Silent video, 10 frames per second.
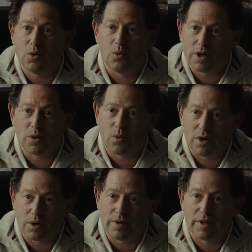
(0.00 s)
We're going to
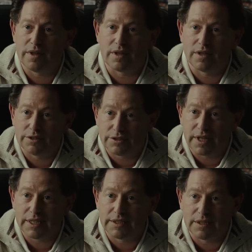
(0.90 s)
work within the
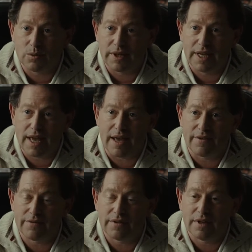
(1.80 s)
constraints that we
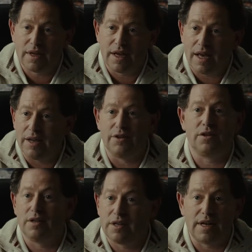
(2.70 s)
have, and you're
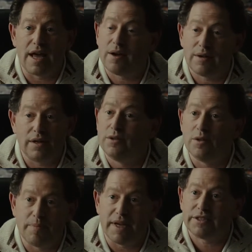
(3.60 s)
going to get out and do
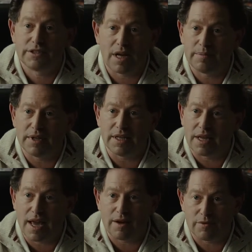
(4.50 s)
the best job that you
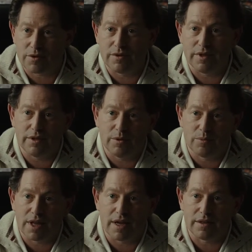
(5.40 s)
can recruiting new
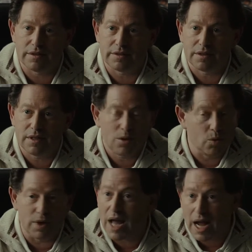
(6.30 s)
players.
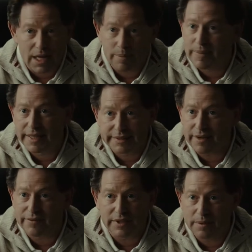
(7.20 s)
We're not going to pay
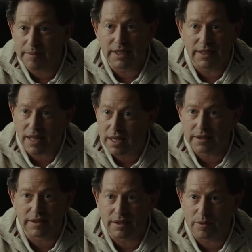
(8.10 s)
$17 million a
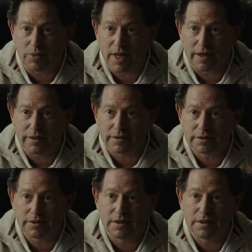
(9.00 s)
year to players. I'm not